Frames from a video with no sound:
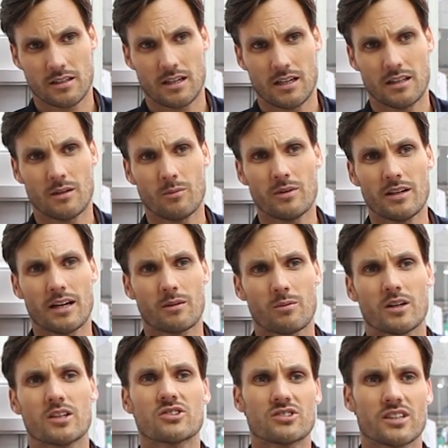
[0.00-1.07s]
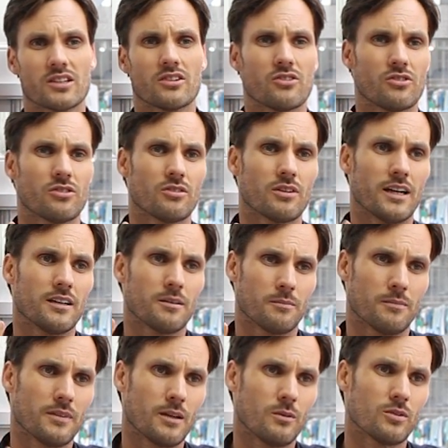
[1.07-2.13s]
And then we had one signature
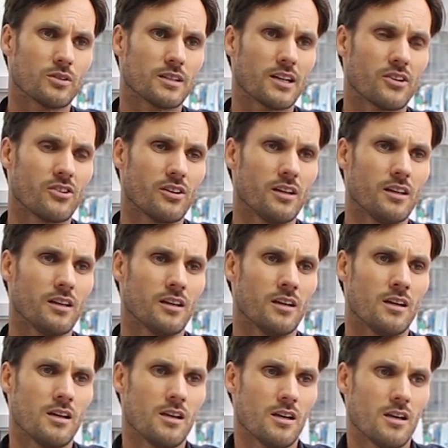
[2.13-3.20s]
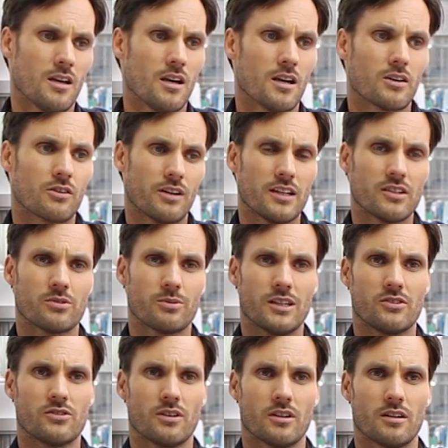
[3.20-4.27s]
item that was actually a gray
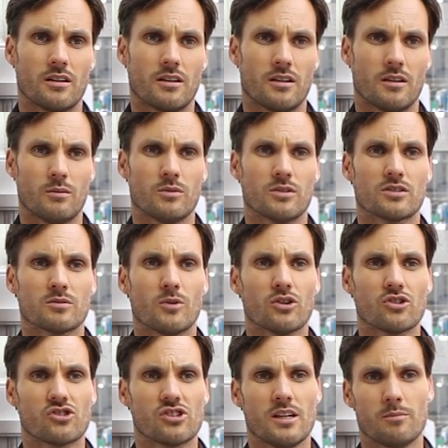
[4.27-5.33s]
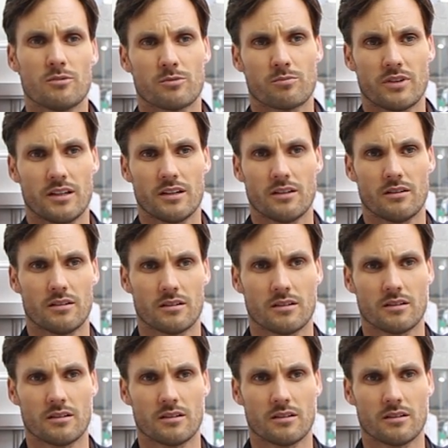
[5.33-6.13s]
sweatshirt with small sheeps printed on,